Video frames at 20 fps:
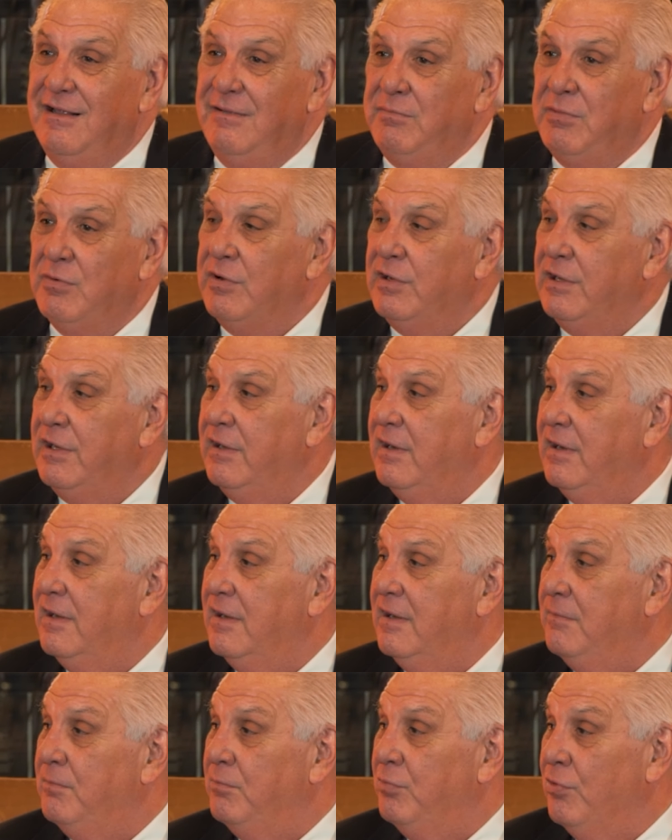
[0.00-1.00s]
But we
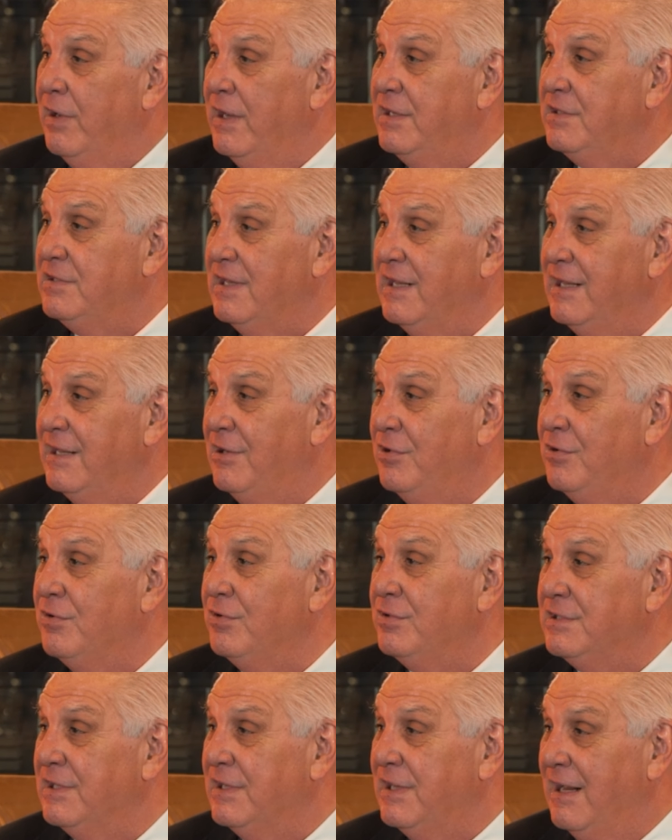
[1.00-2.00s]
need brains like
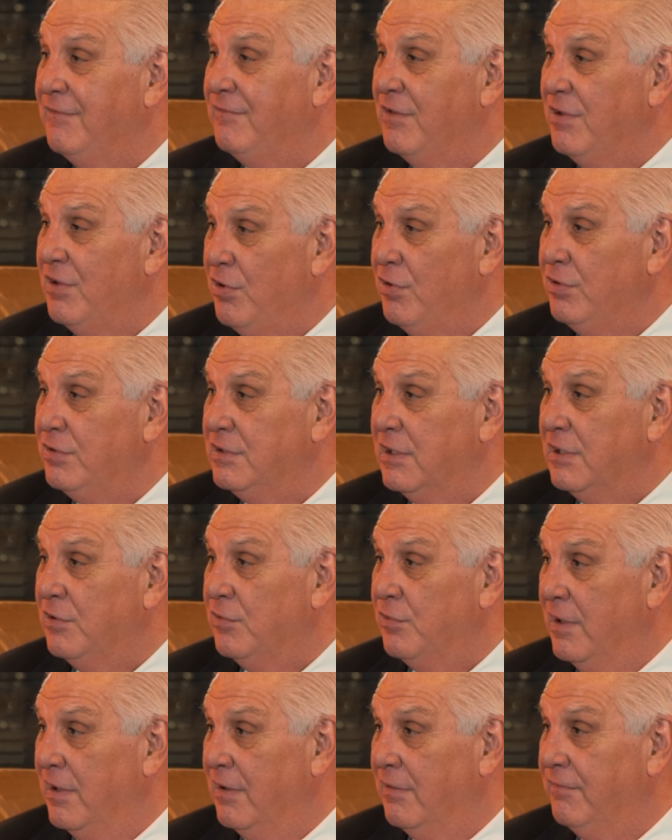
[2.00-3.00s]
yours that have the heart that
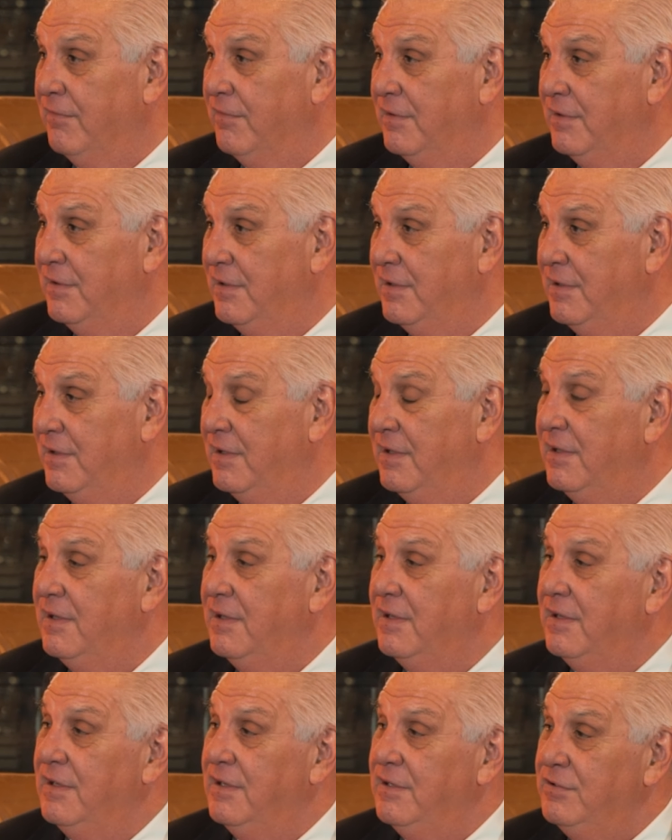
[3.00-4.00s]
you have
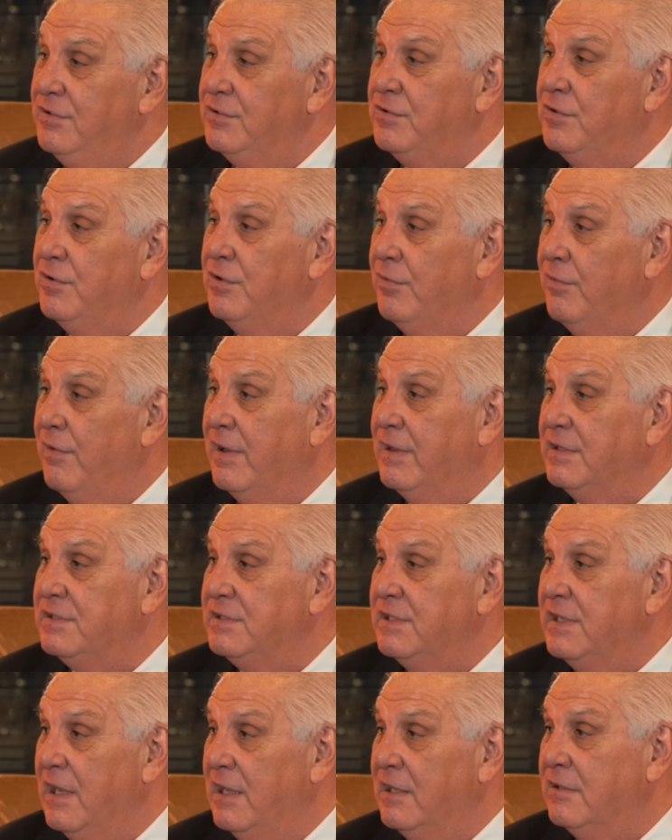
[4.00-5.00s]
to turn around and
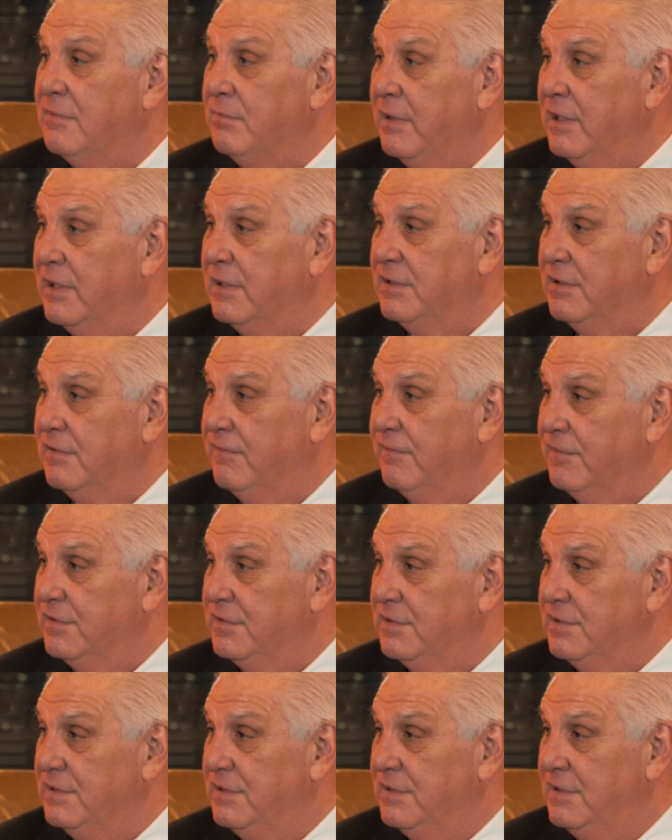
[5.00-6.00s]
say, I can make a
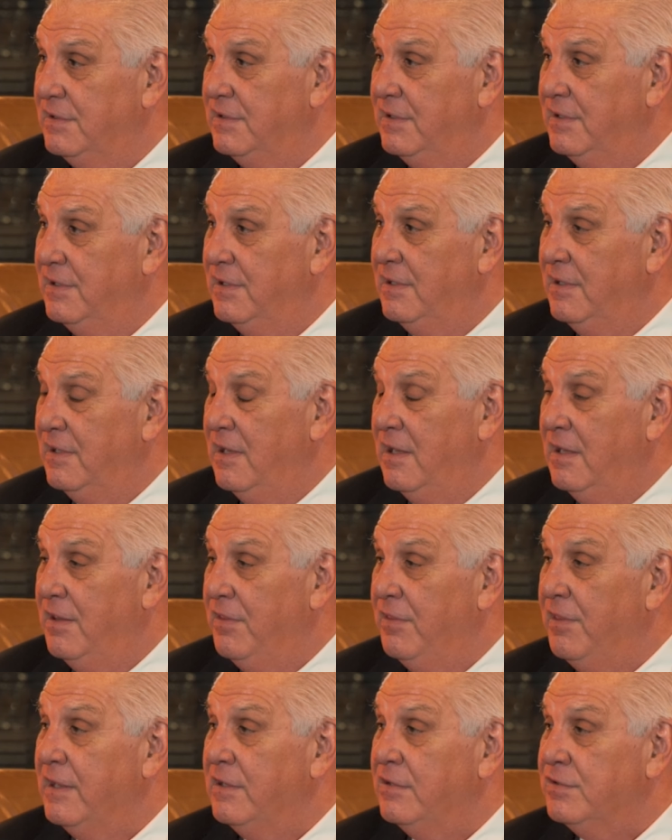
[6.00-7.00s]
difference.
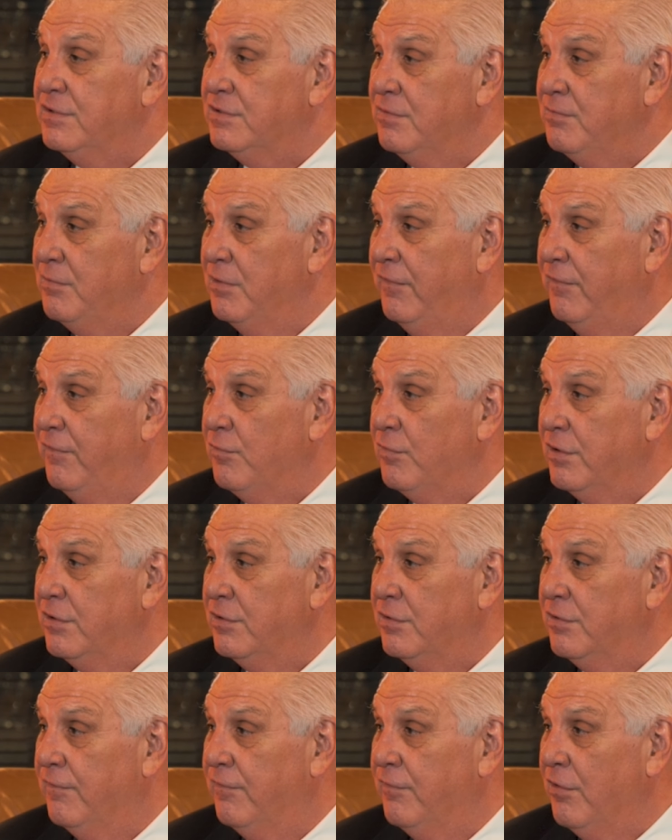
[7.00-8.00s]
Thank you so much for what you
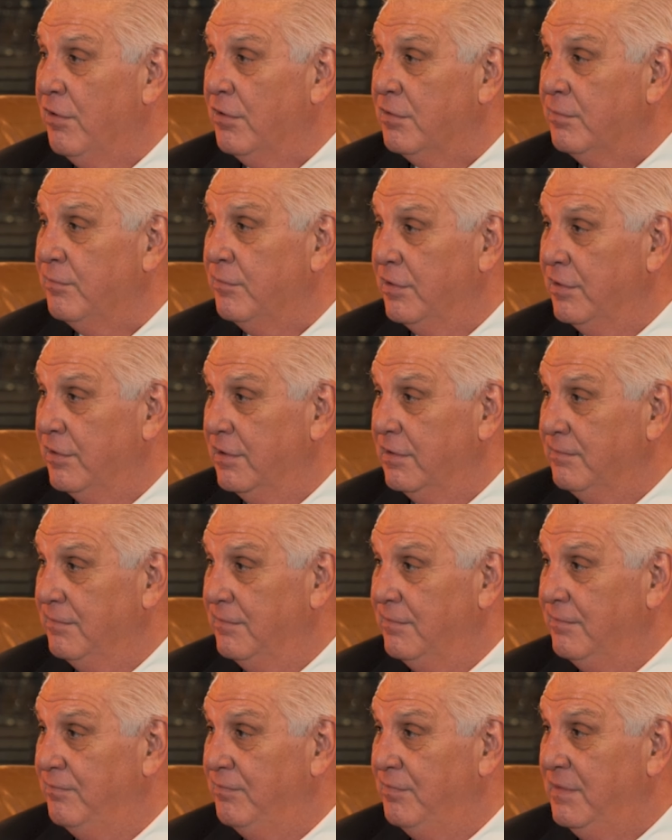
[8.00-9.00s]
do for our community
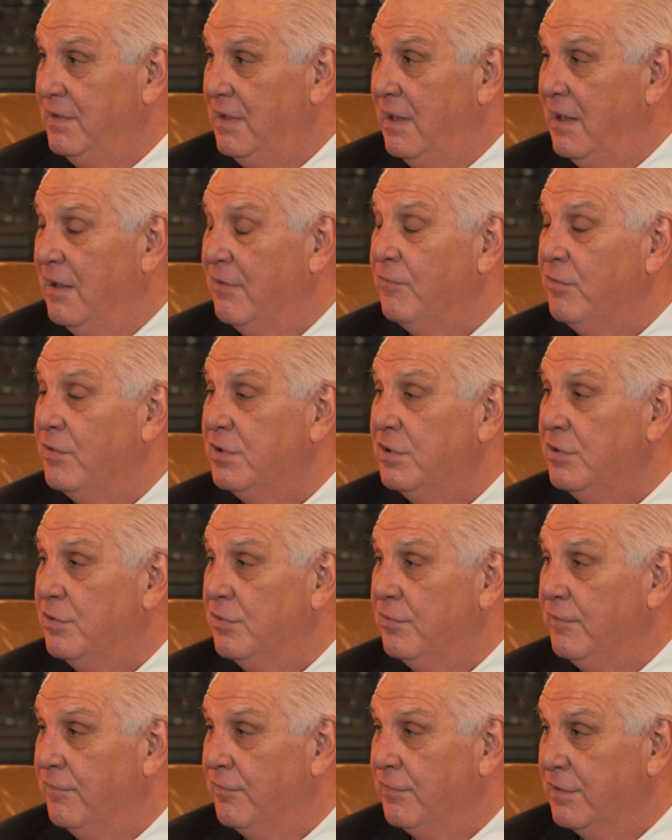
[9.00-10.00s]
and what you
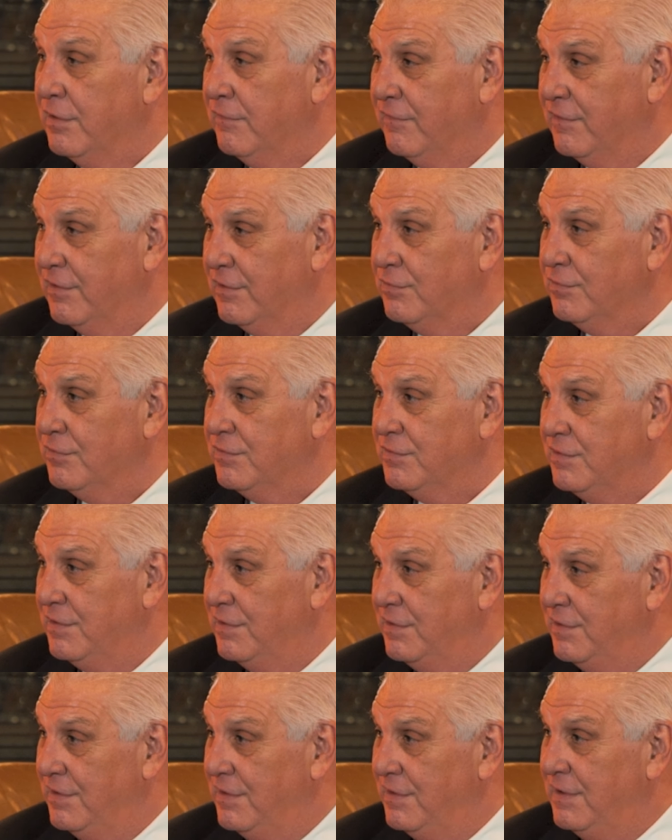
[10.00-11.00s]
do for individuals.
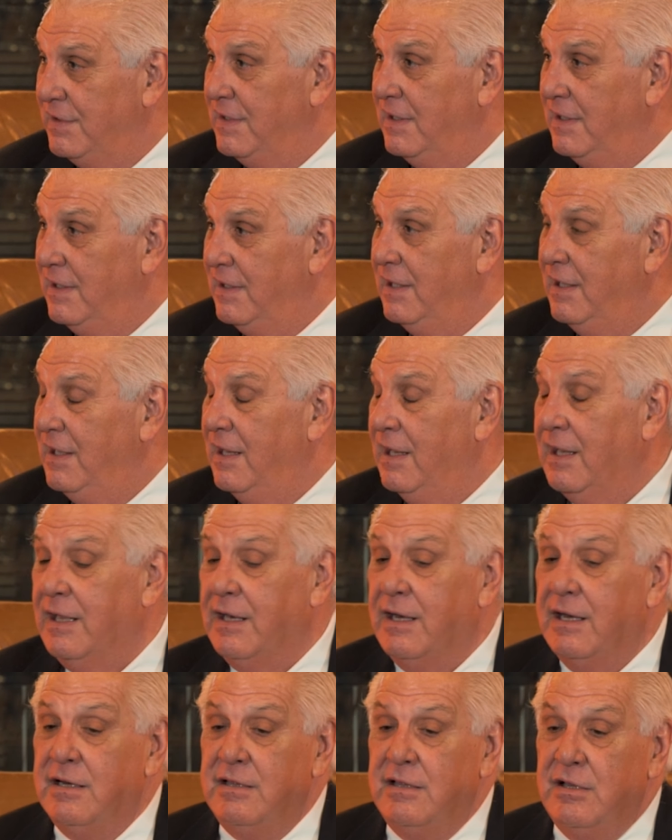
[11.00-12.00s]

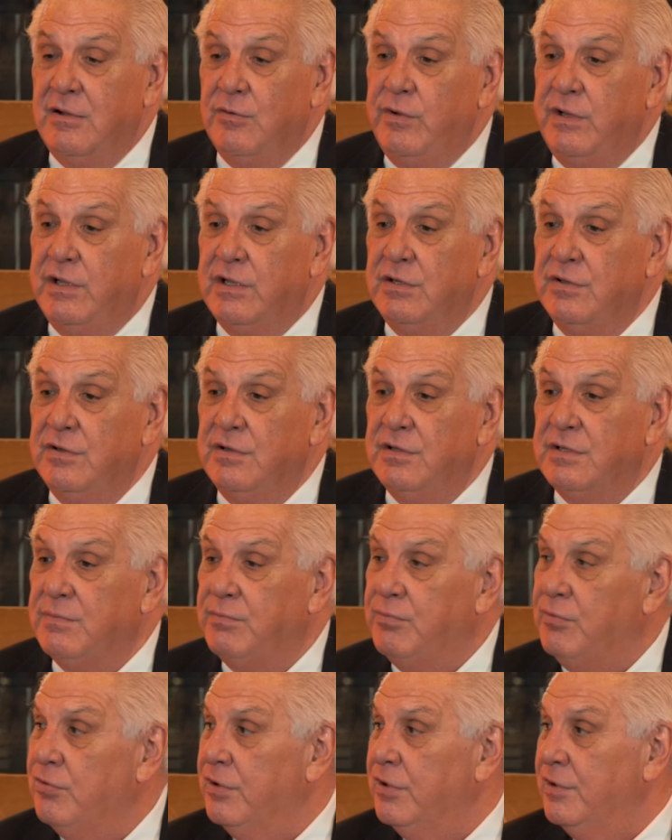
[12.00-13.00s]
And anything we can do to
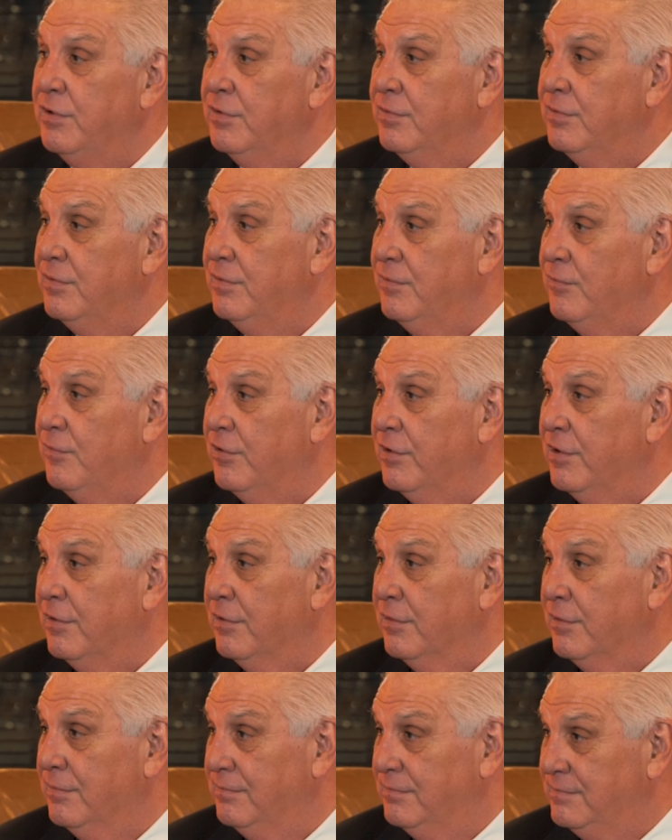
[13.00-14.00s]
support you, we're here.